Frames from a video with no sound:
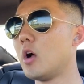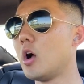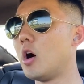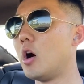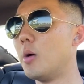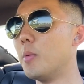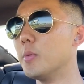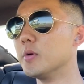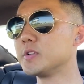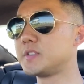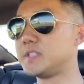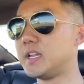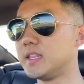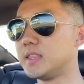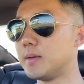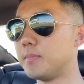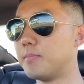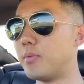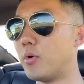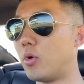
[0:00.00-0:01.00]
Almost at
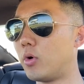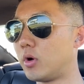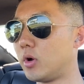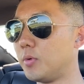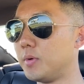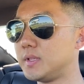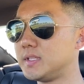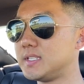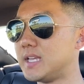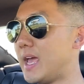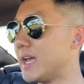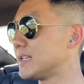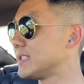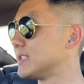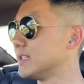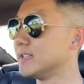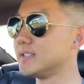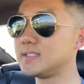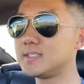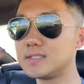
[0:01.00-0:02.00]
the border with
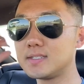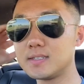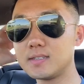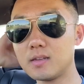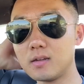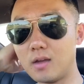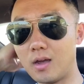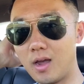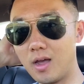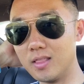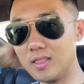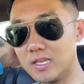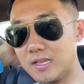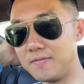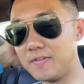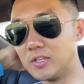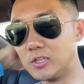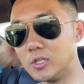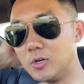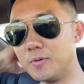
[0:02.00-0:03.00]
Texas,
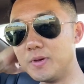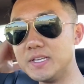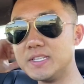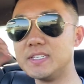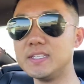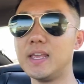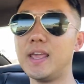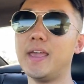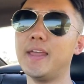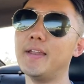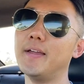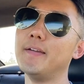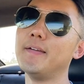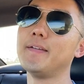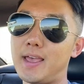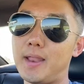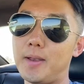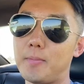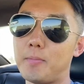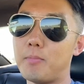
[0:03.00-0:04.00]
leaving Louisiana.
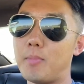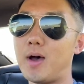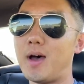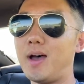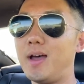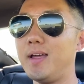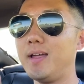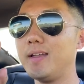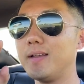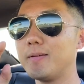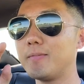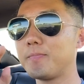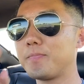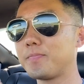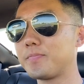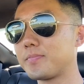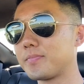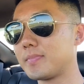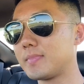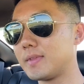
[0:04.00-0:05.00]
My
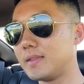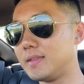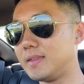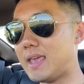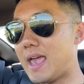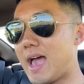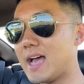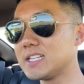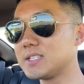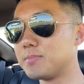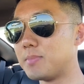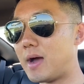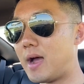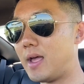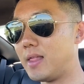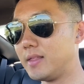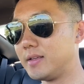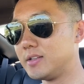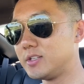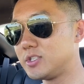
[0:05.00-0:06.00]
gas
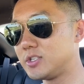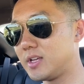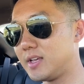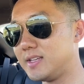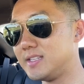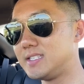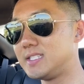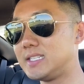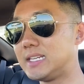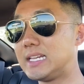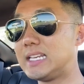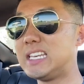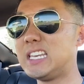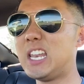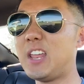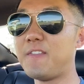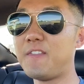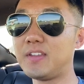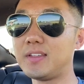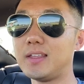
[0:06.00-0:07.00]
mileage is
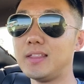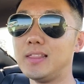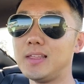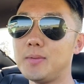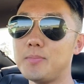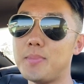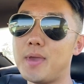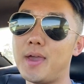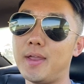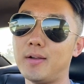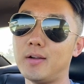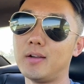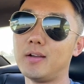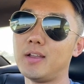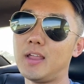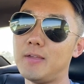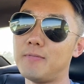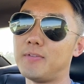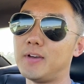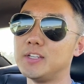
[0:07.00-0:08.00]
significantly better
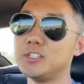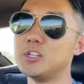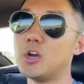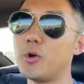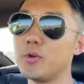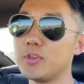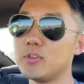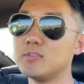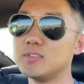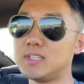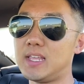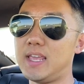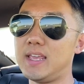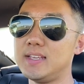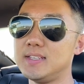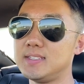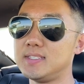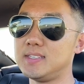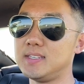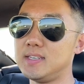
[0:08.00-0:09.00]
if I don't use the
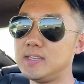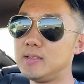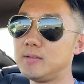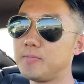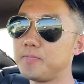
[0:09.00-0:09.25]
AC.